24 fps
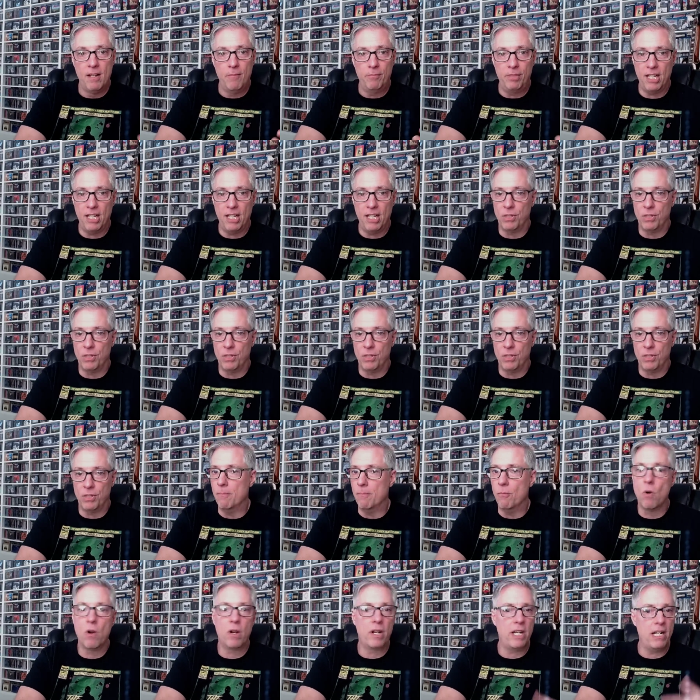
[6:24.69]
played with Lee
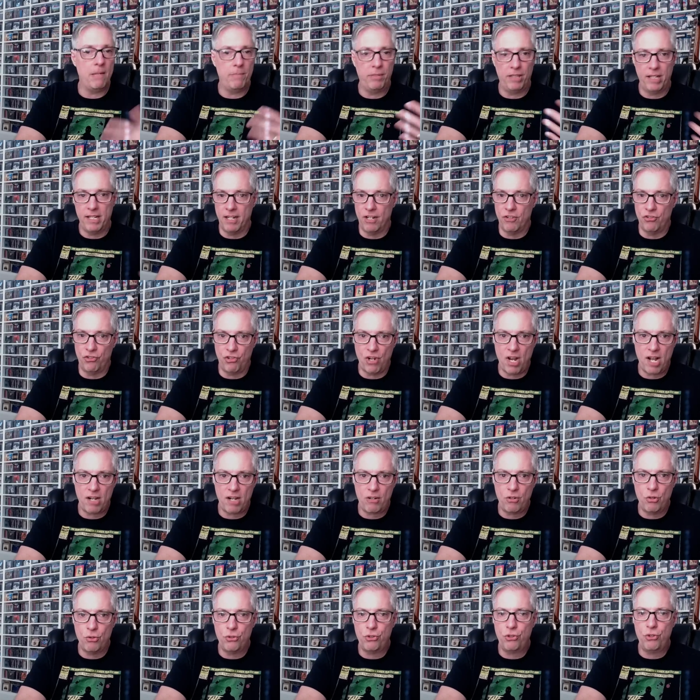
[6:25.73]
Morgan. He played on
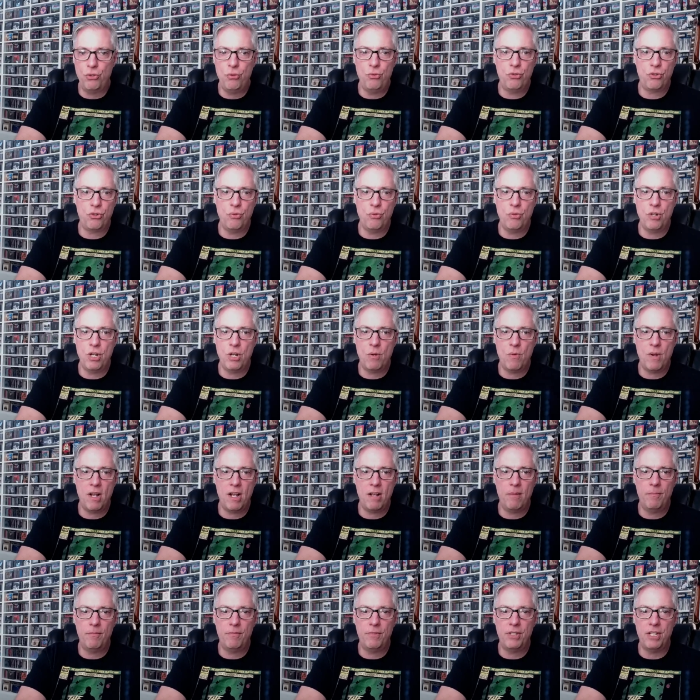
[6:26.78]
Jaco's two studio
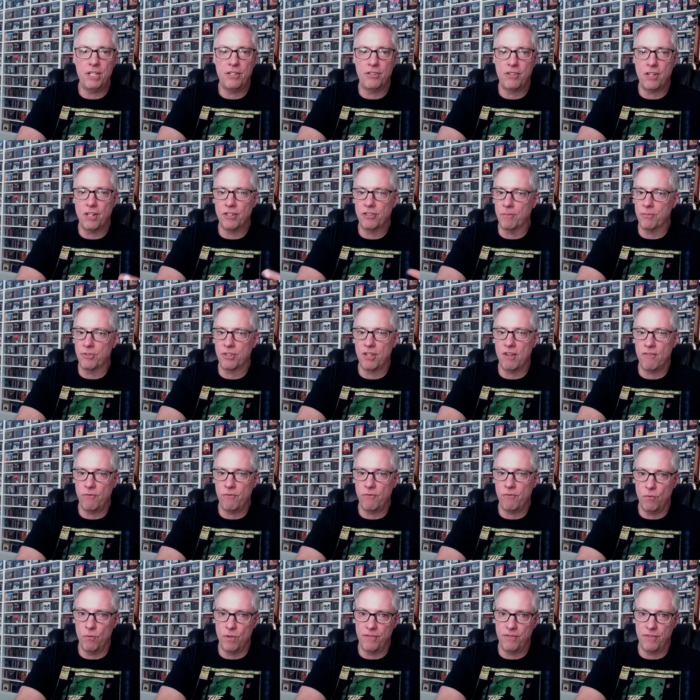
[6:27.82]
albums. He's done some
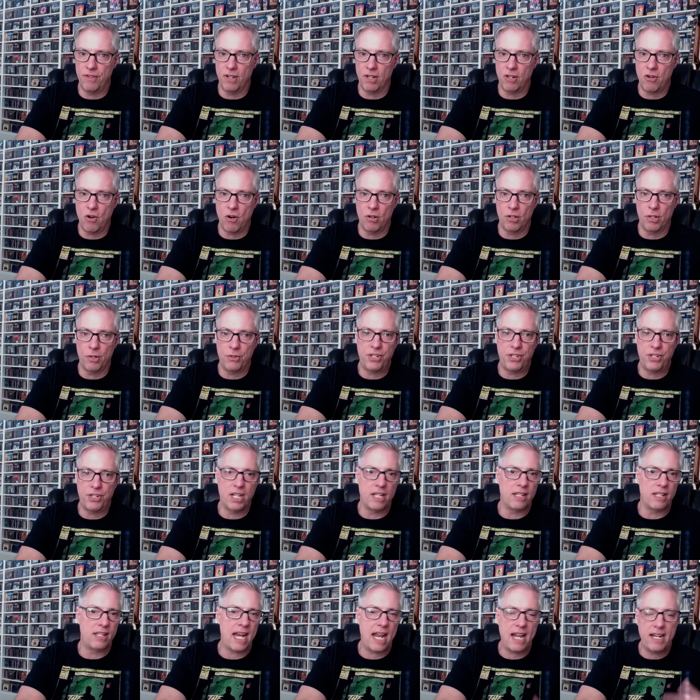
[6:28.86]
stuff with uh, Carlos
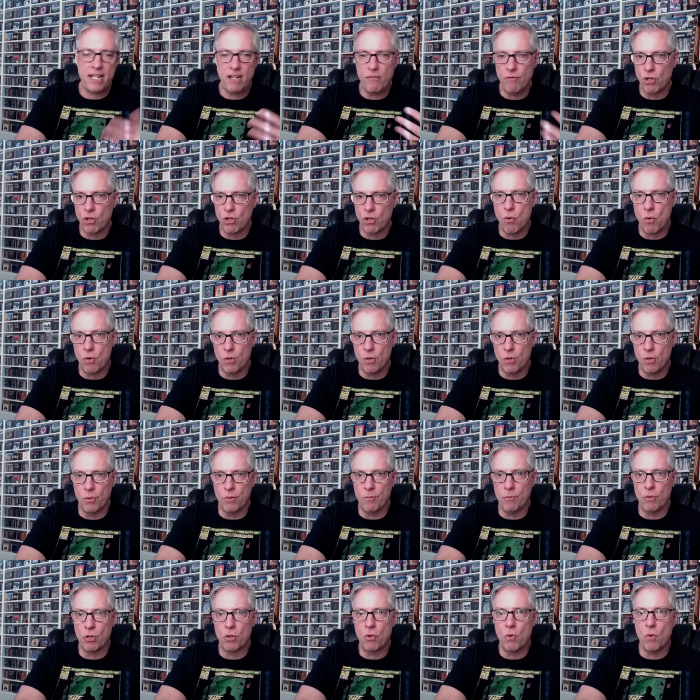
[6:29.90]
Santana. recorded
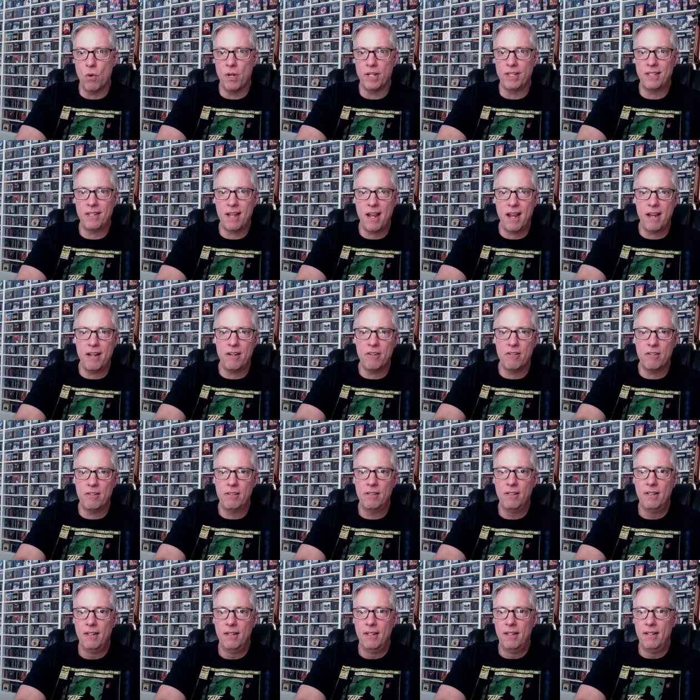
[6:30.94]
with McCoy Tyner.
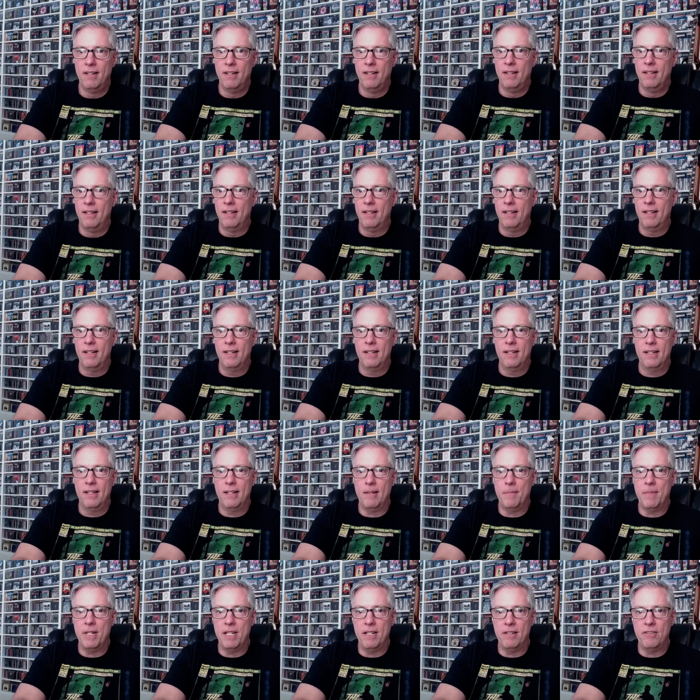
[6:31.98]
I
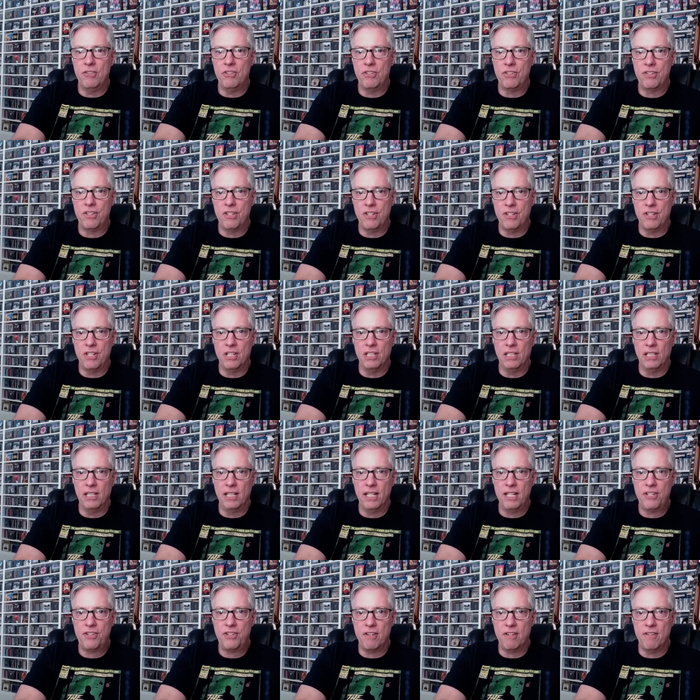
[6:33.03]
mean, just the, the
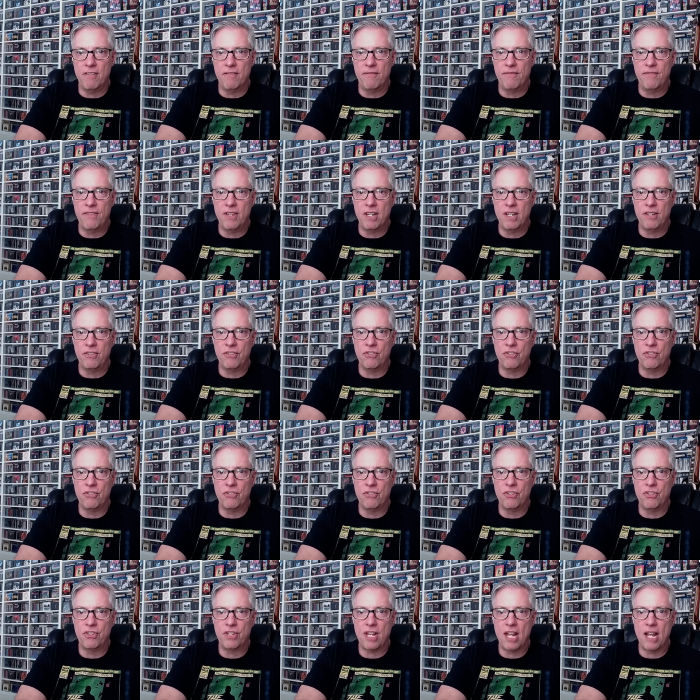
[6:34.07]
list of things is
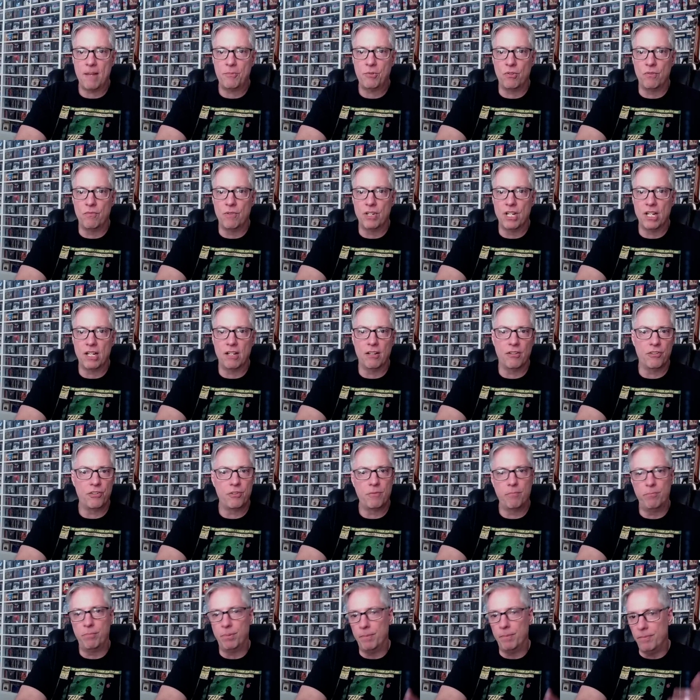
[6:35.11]
just absolutely
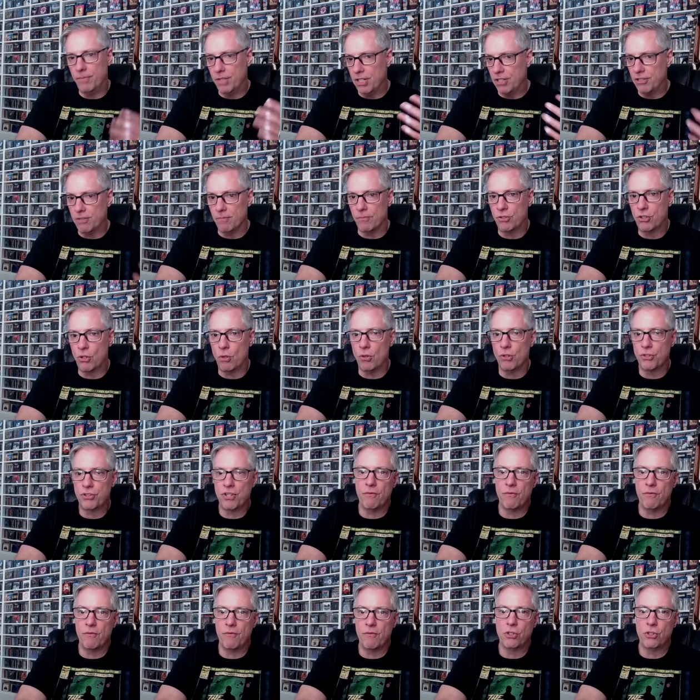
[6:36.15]
ridiculous. Did some solo
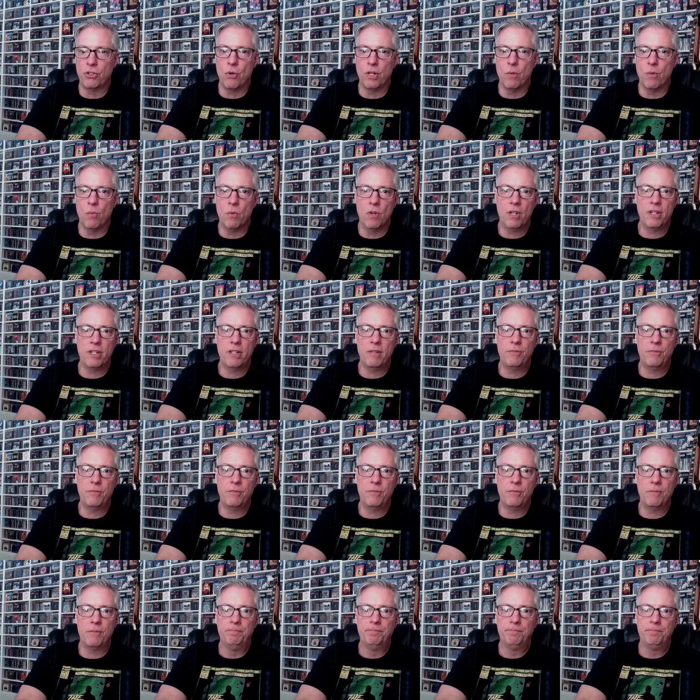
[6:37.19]
stuff with Tony Williams.